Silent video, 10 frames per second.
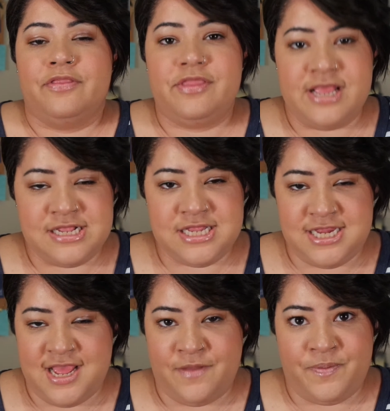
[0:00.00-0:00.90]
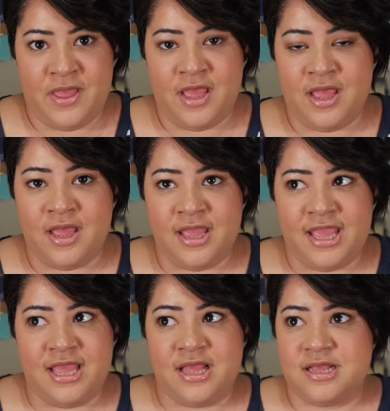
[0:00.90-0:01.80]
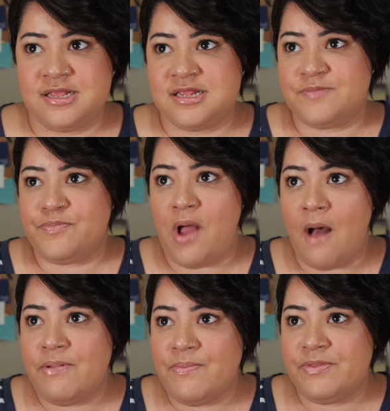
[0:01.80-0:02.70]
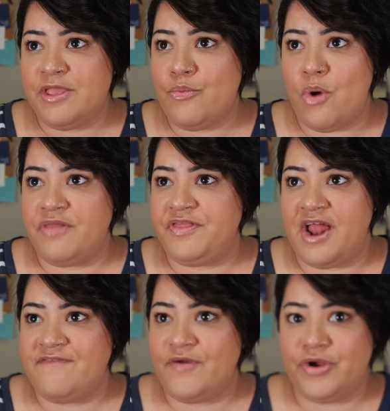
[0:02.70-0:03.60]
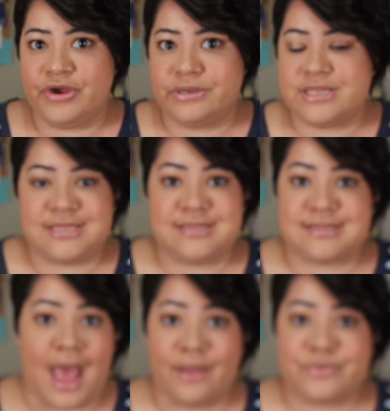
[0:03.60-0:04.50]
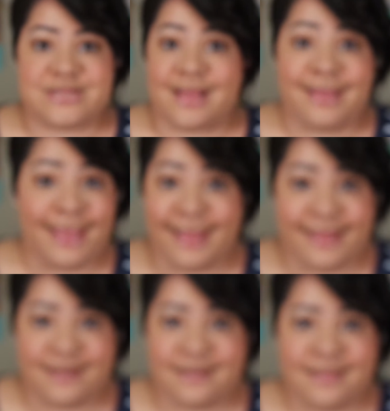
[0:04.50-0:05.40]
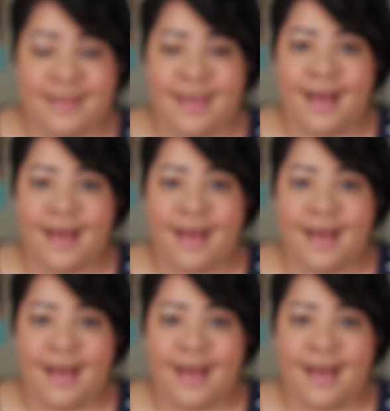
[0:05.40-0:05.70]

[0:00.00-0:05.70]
This tip is probably one that I've heard since I was a kid.